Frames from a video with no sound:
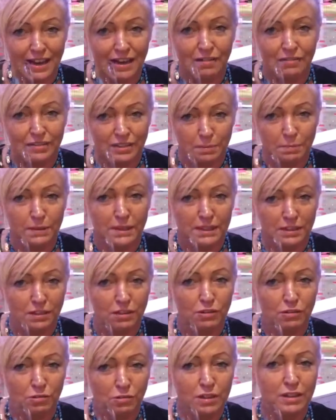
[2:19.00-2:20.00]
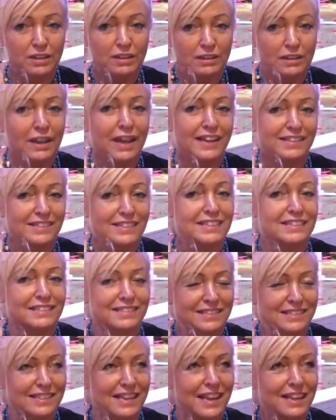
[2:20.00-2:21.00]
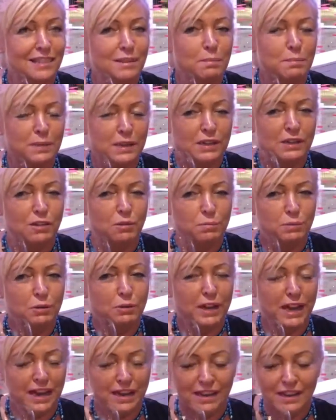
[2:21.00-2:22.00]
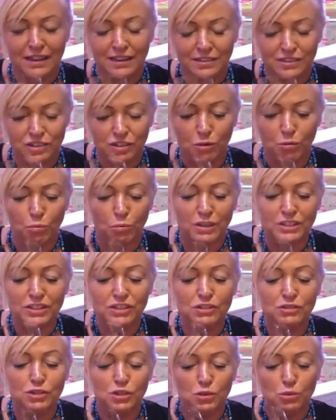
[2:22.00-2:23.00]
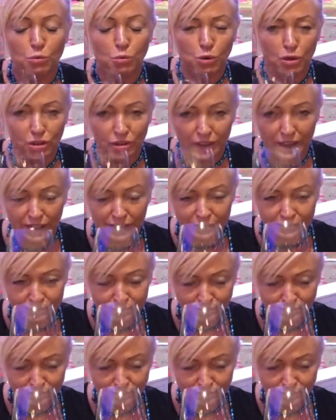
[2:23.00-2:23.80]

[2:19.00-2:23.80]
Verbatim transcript: out the Pinot essence and the Pinot bouquet. So once you swirl it,